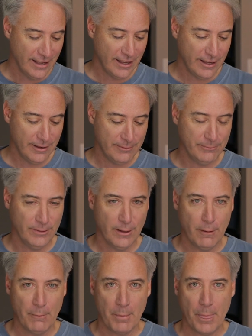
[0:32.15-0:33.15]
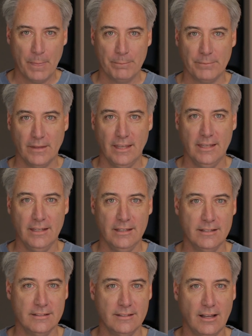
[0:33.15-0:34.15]
Um,
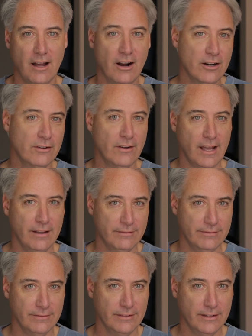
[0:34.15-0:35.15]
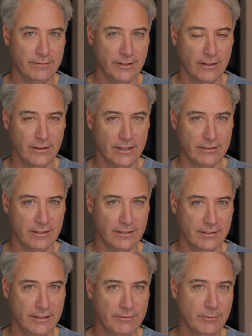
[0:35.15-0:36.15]
is the hard drive
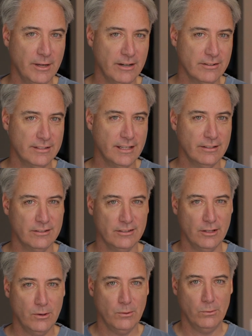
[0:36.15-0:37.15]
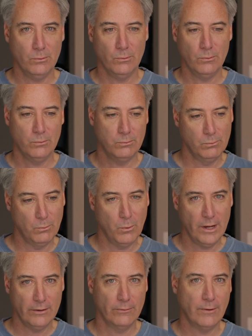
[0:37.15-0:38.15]
configuration. And from my understanding, there's no
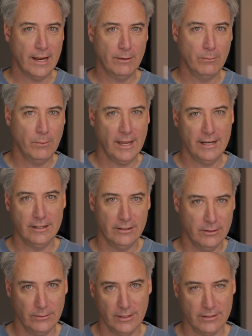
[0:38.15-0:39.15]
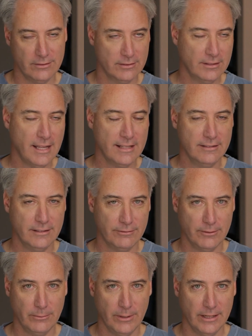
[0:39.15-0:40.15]
one right way to do this. There's lots of
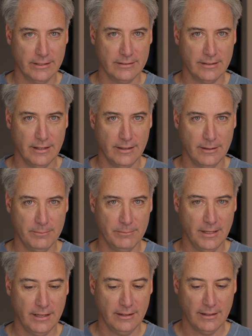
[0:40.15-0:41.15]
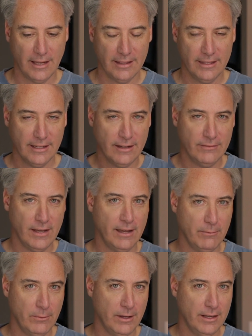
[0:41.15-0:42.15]
different ways. Um, and I think I've
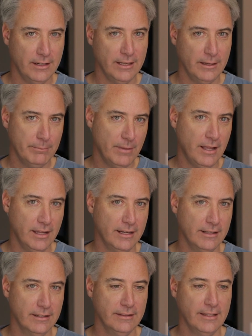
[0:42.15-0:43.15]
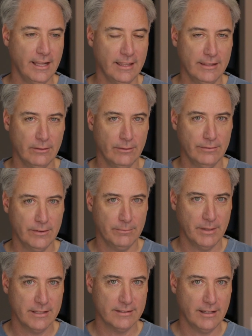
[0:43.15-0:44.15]
got one in mind that I think will fit
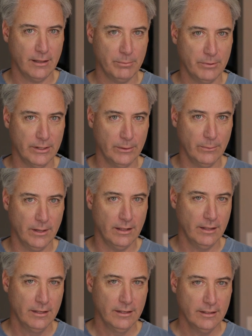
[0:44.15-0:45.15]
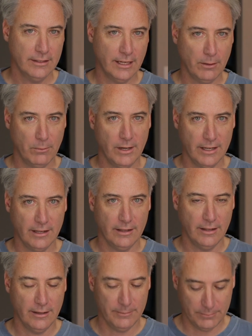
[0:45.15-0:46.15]
my style pretty well that I want
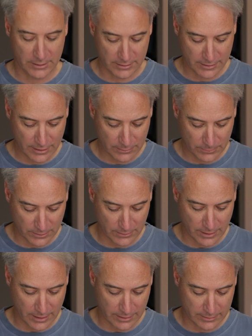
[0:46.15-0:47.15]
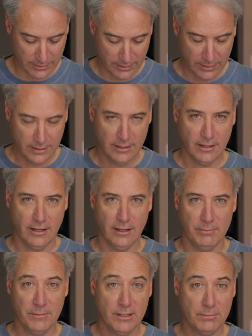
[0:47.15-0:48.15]
to um, discuss with you guys.
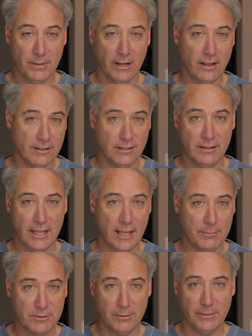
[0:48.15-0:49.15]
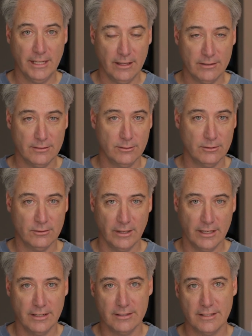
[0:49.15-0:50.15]
Um, this might also help somebody else who's
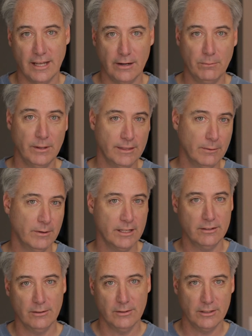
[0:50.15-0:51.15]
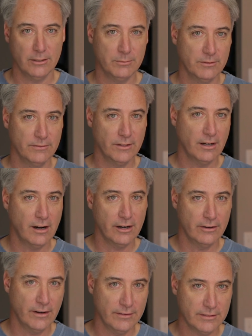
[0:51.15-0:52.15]
trying to decide what they want to do in terms of their
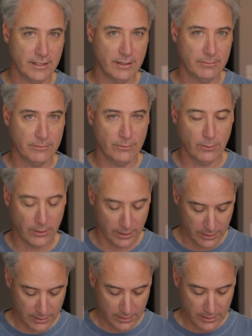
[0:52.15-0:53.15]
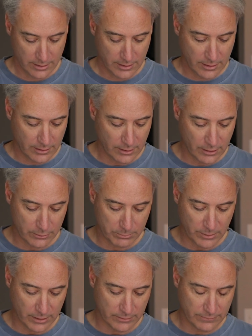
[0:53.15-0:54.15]
hard drive setup for large
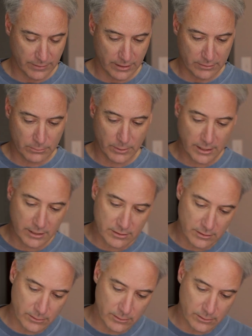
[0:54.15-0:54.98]
project file. So what I'm going to